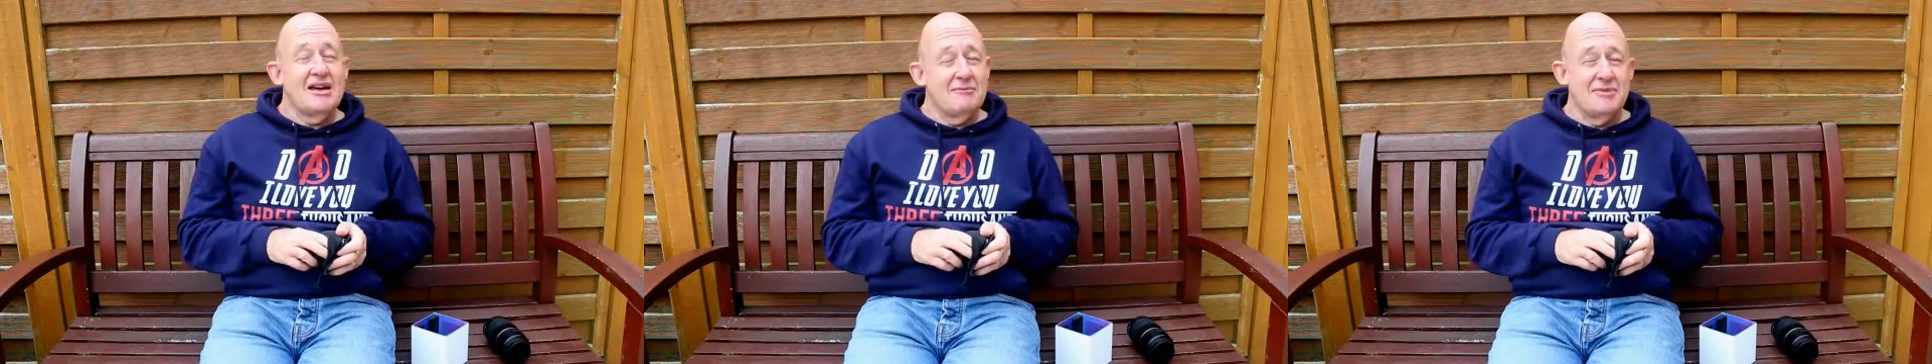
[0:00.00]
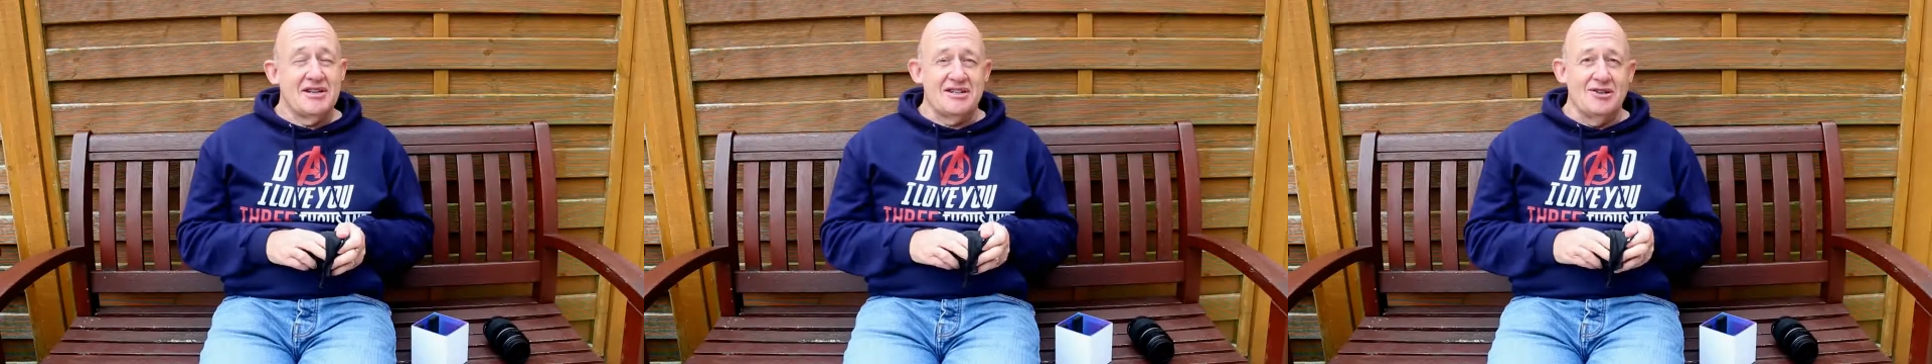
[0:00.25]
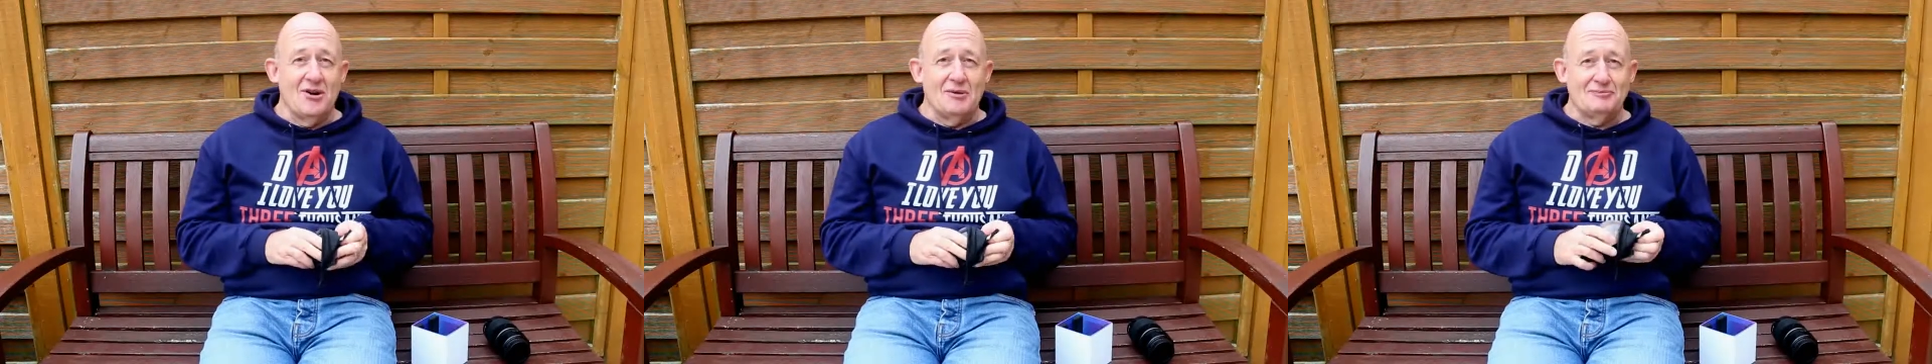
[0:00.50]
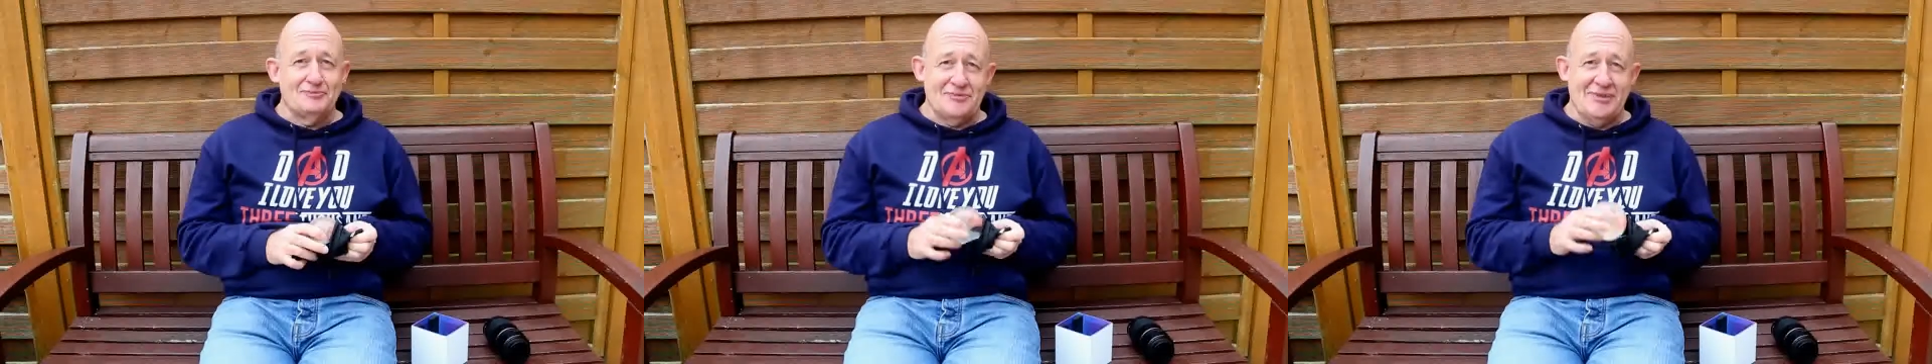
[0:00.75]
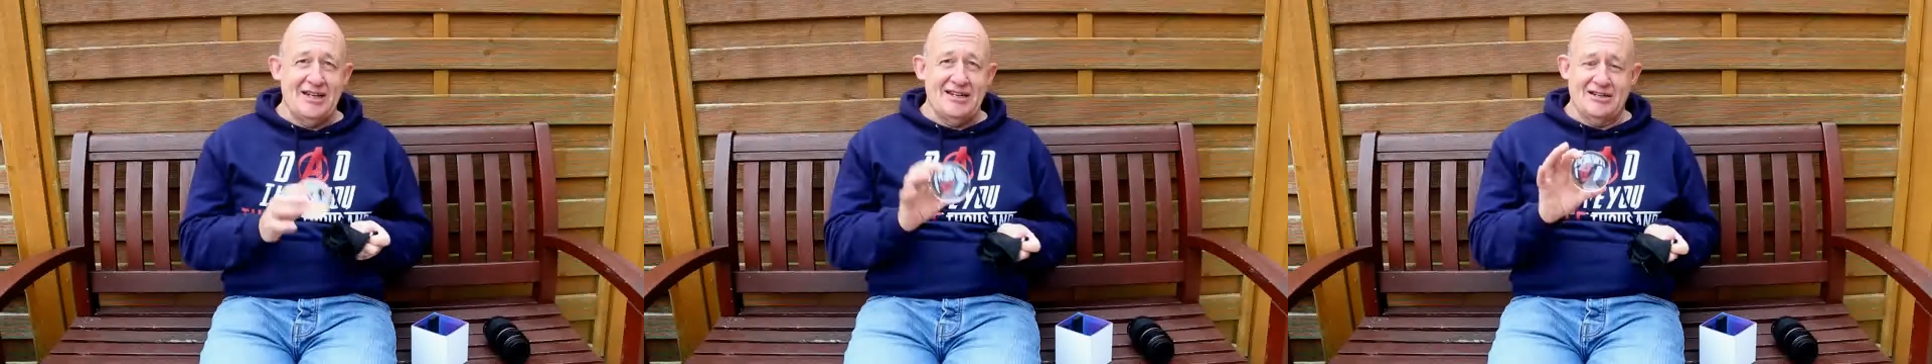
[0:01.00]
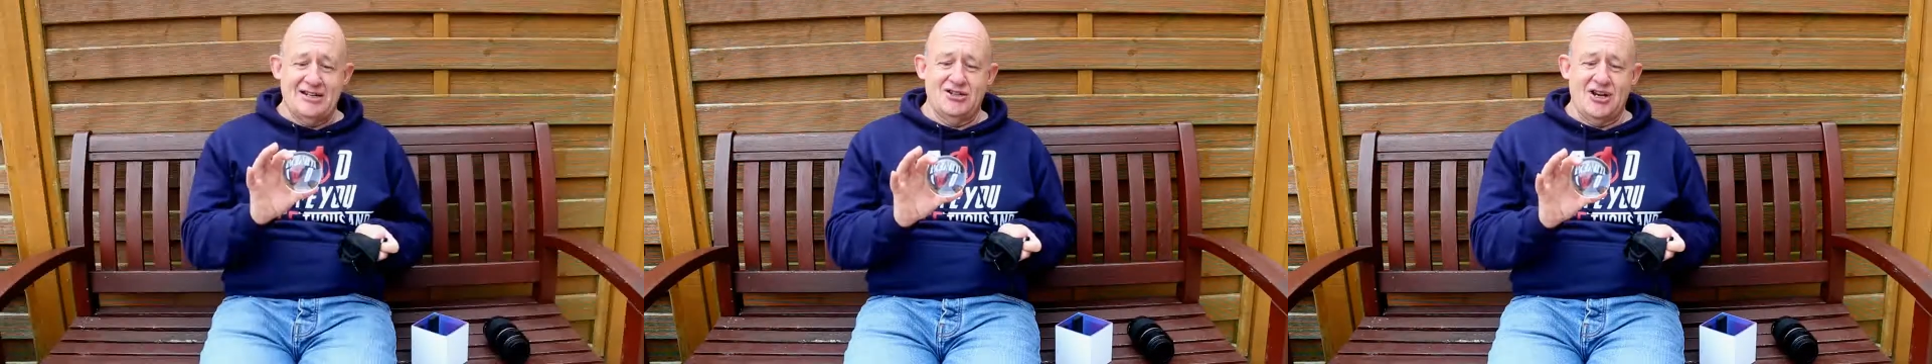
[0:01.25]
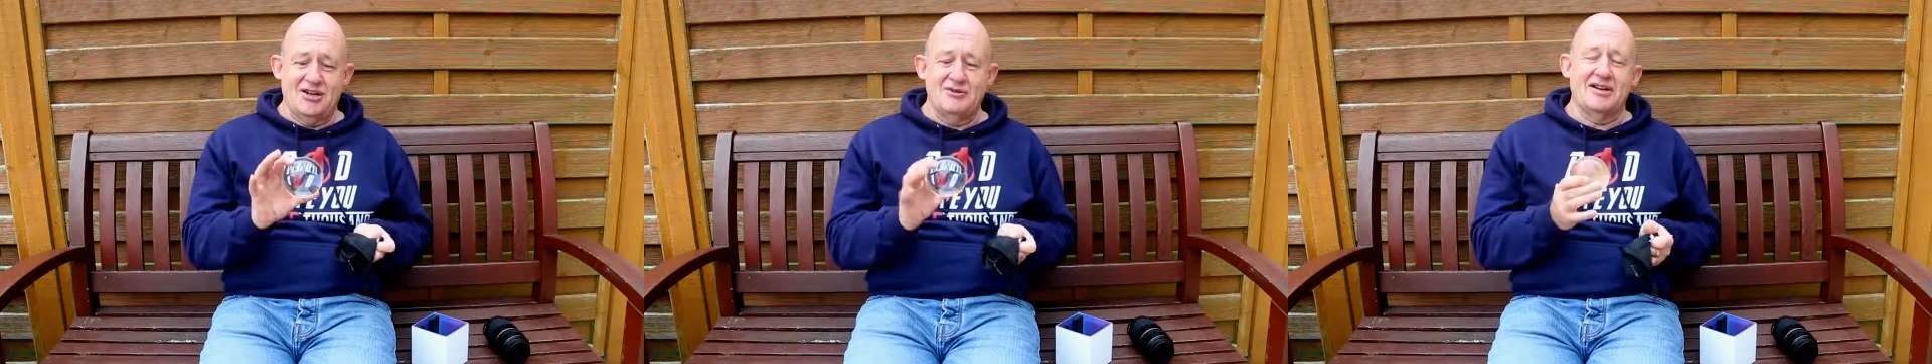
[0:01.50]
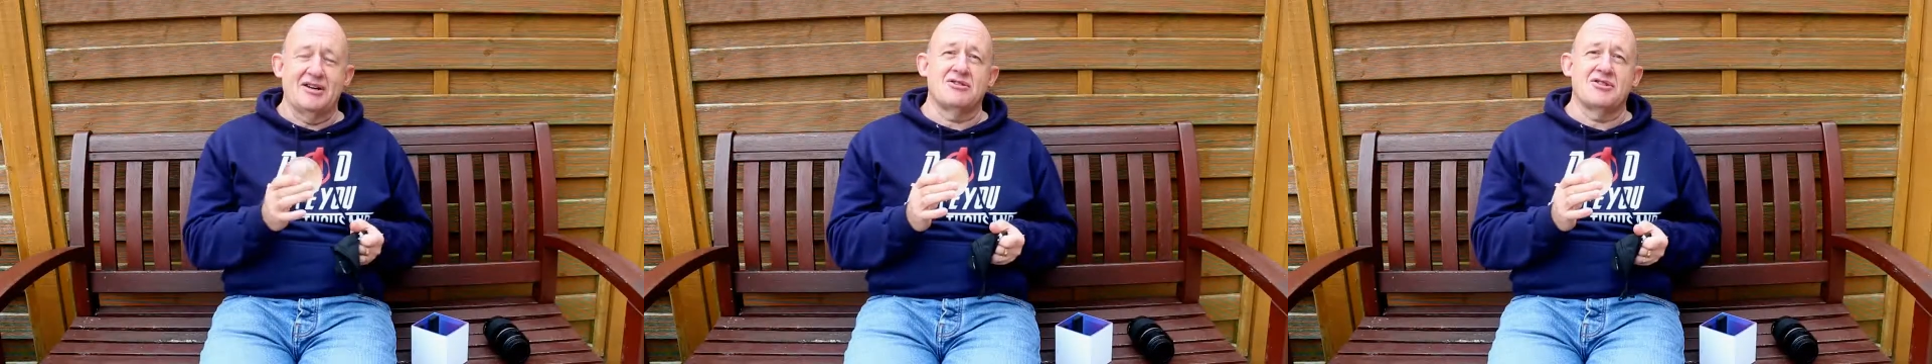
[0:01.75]
but it's not. It is a
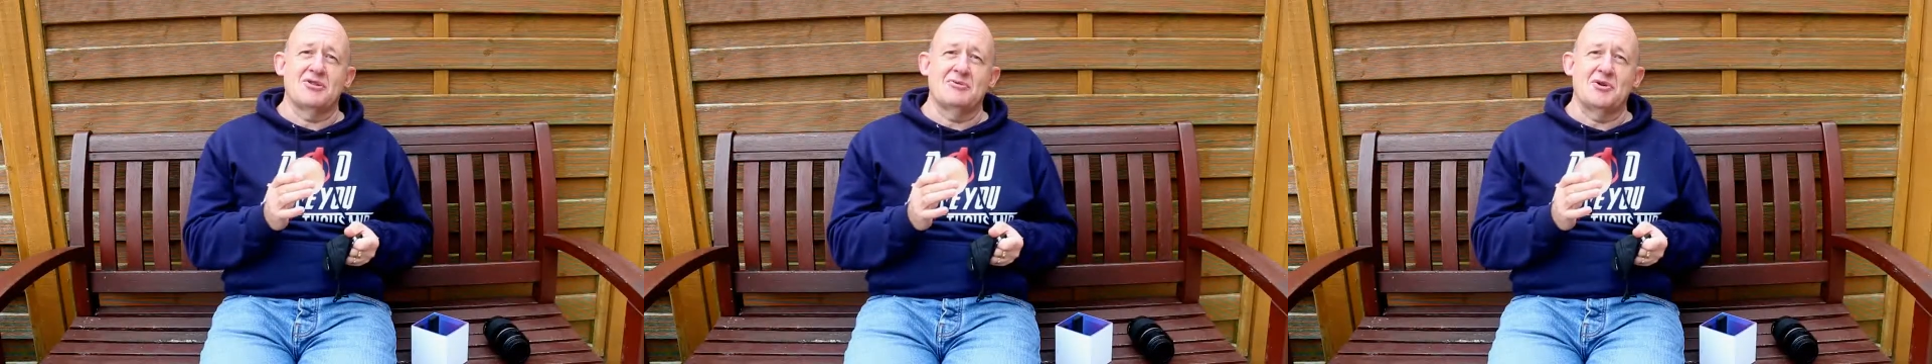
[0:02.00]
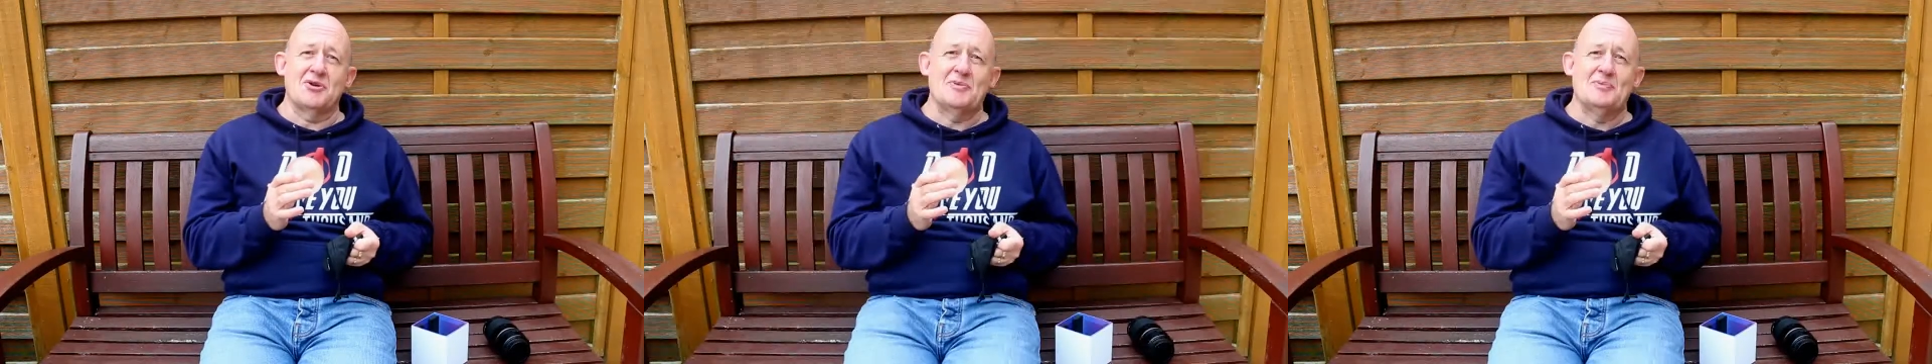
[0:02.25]
genuine crystal ball.